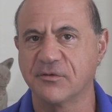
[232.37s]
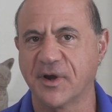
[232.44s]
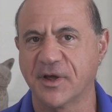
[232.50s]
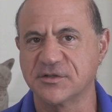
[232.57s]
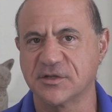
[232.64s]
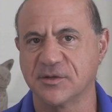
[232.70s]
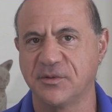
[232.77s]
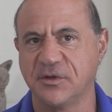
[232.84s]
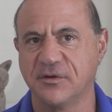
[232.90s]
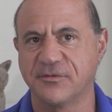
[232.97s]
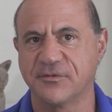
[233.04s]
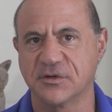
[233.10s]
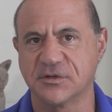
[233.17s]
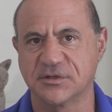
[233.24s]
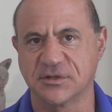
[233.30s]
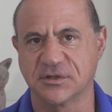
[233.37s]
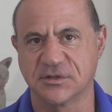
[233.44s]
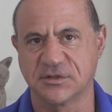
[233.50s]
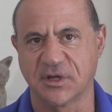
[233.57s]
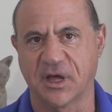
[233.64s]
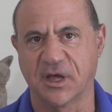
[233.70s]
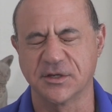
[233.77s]
recipe for
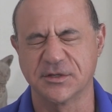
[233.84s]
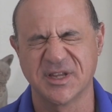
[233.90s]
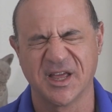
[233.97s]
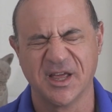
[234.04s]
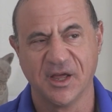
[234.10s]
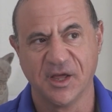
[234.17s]
success.